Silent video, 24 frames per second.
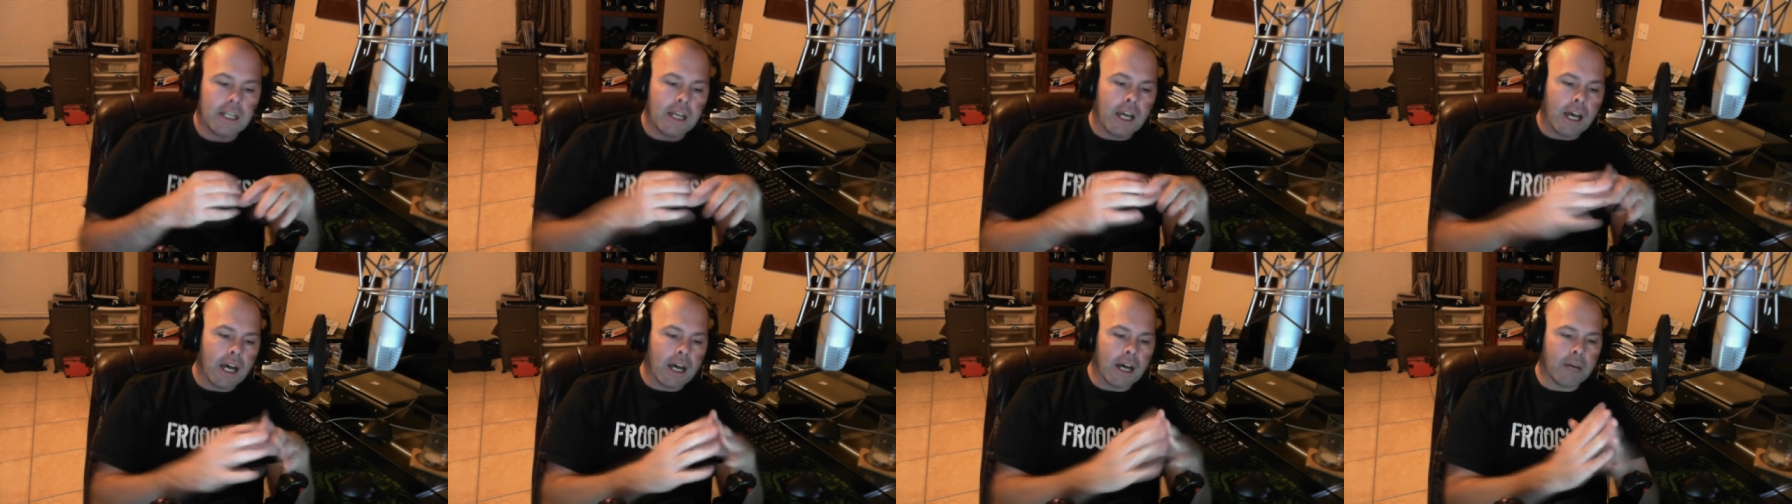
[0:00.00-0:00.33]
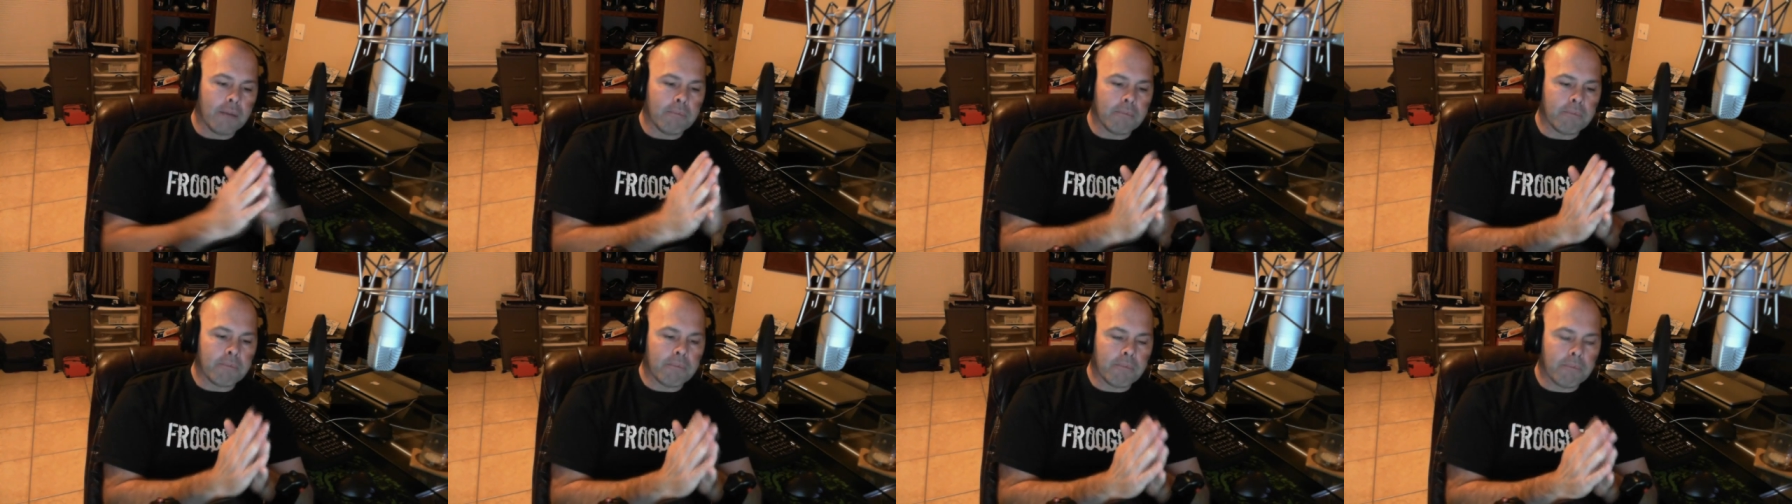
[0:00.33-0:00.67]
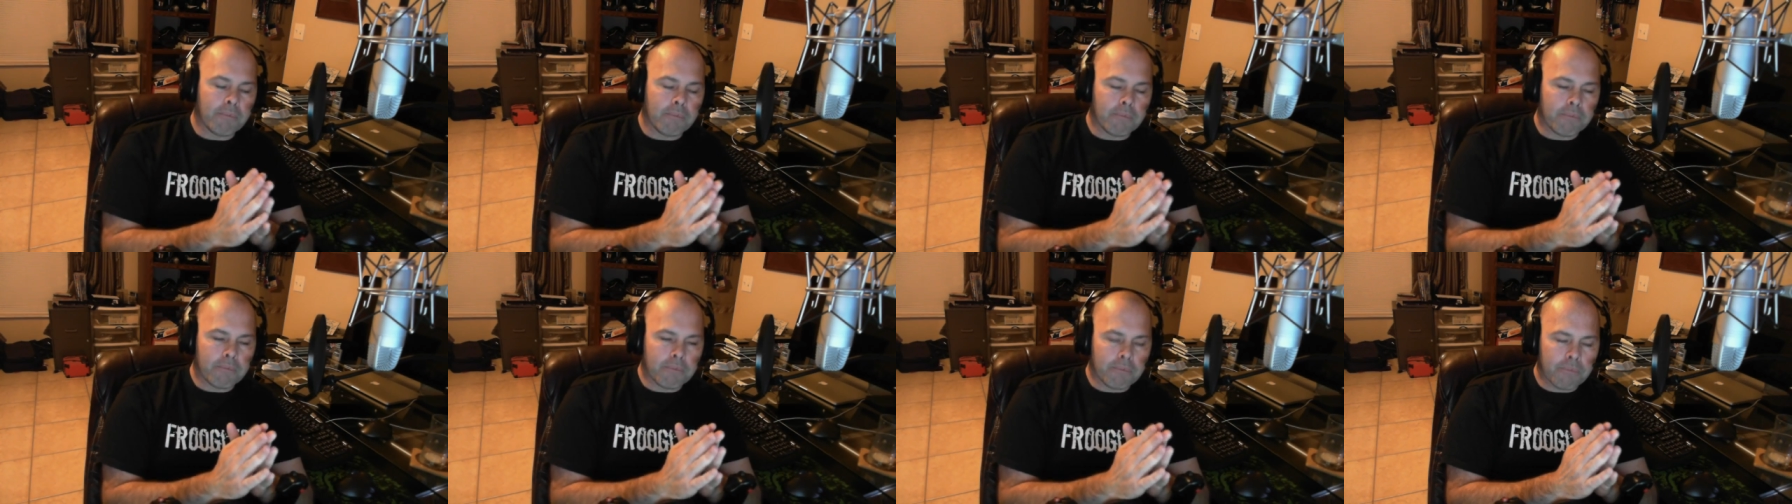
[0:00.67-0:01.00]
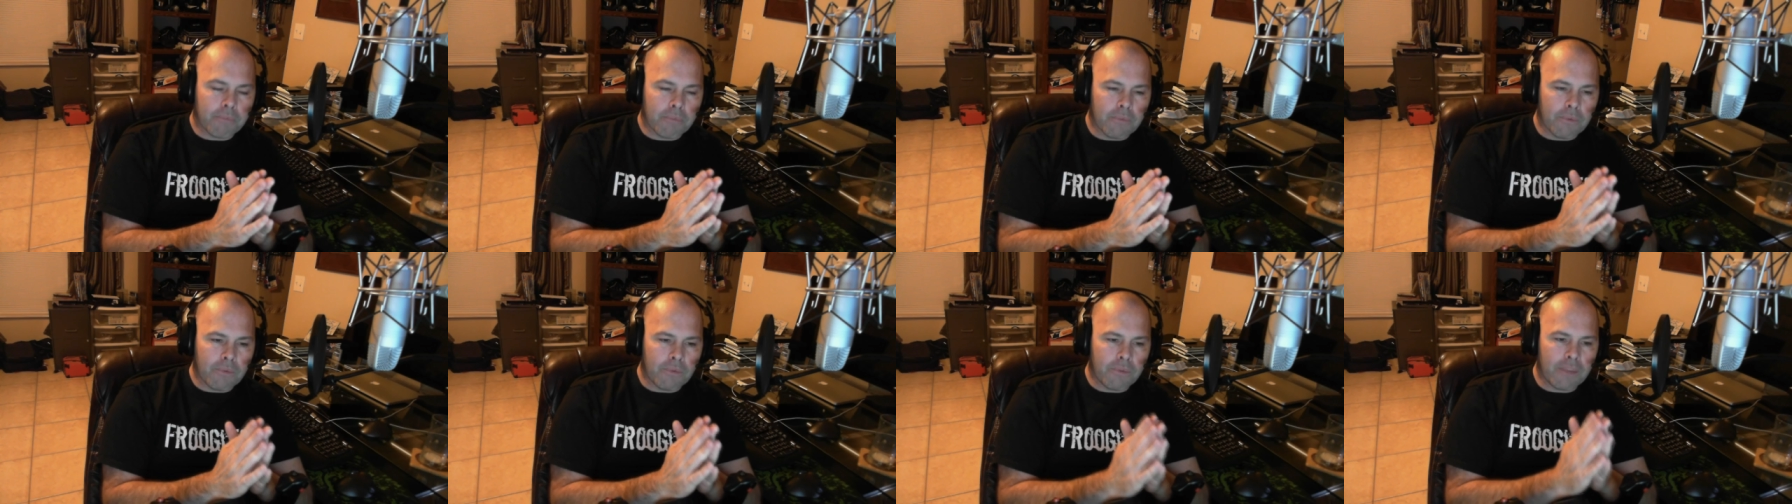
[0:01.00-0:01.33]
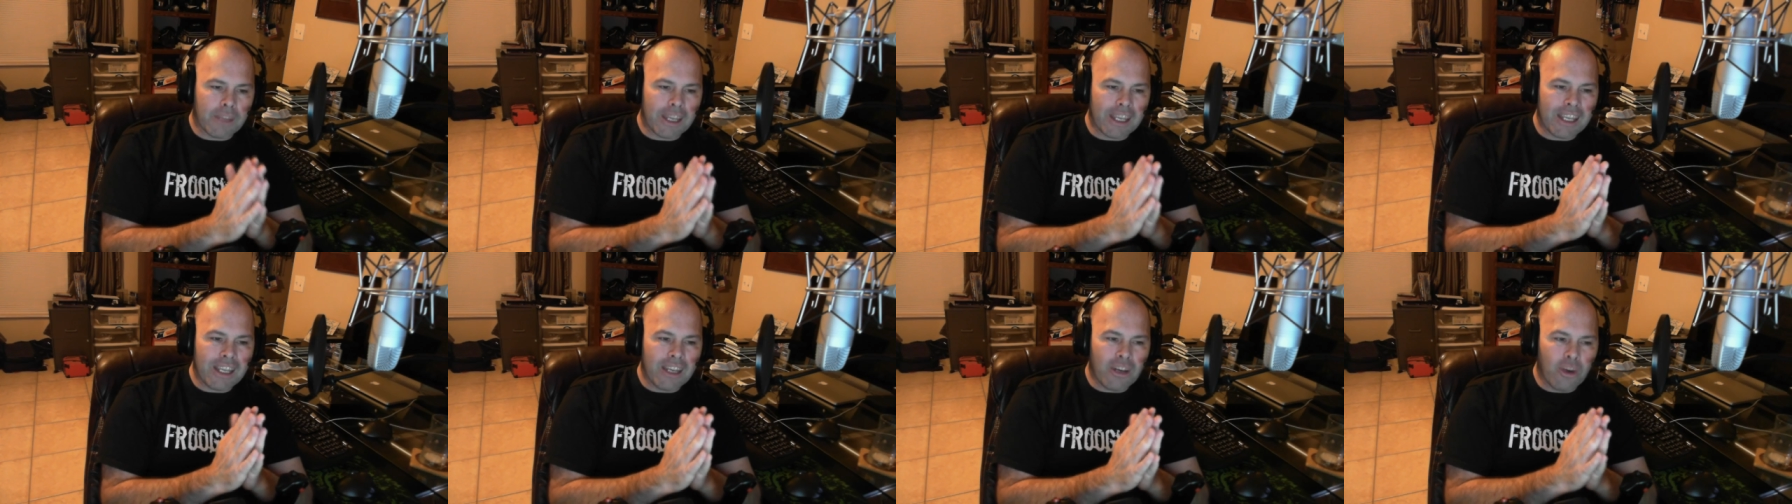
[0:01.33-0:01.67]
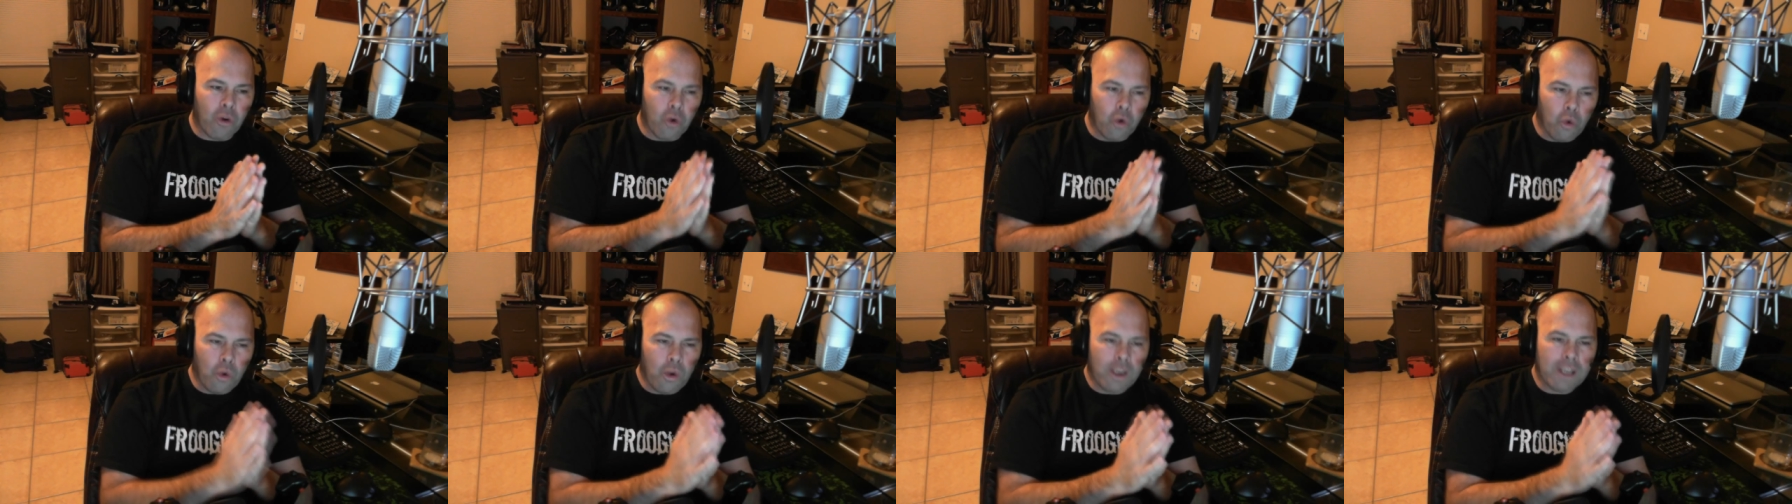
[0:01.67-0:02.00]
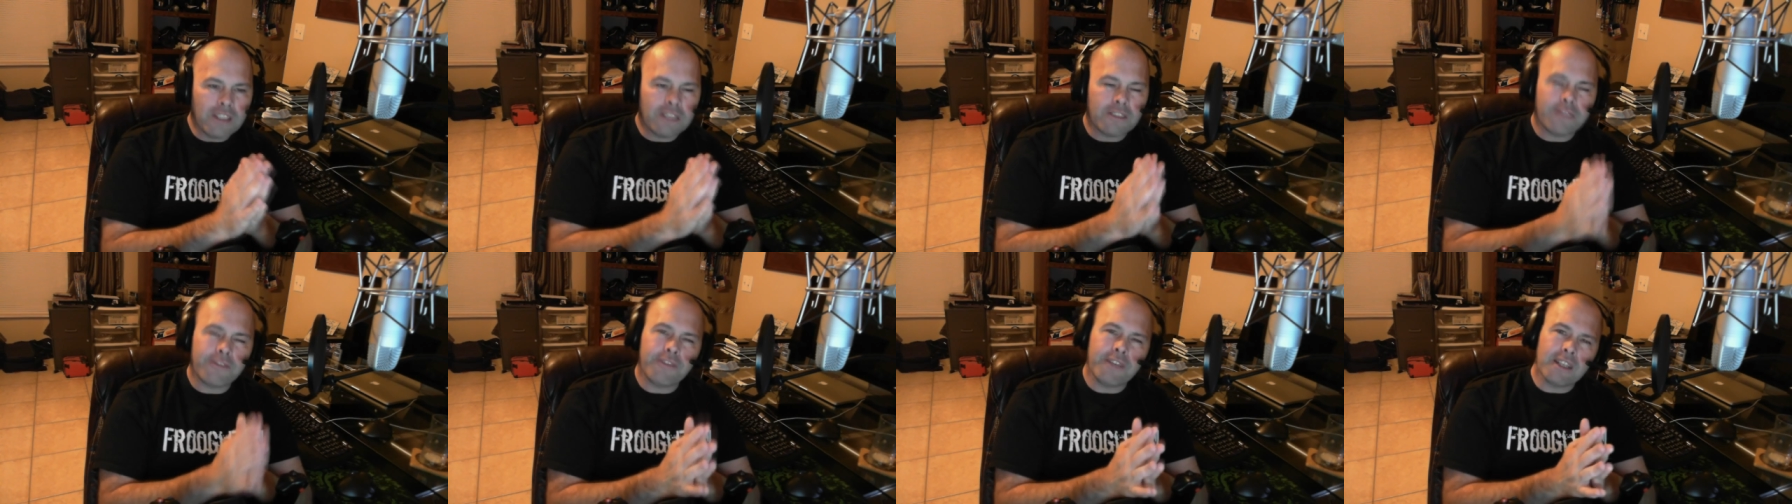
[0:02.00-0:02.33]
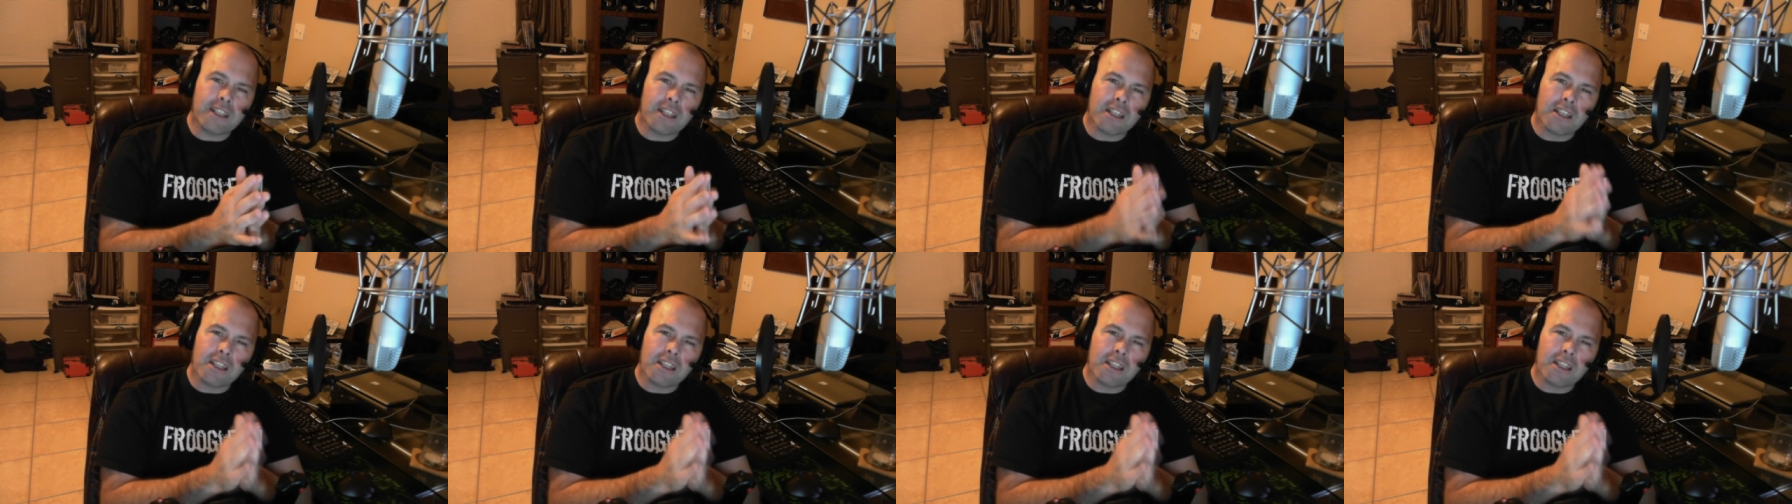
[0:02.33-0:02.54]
Um, they always feel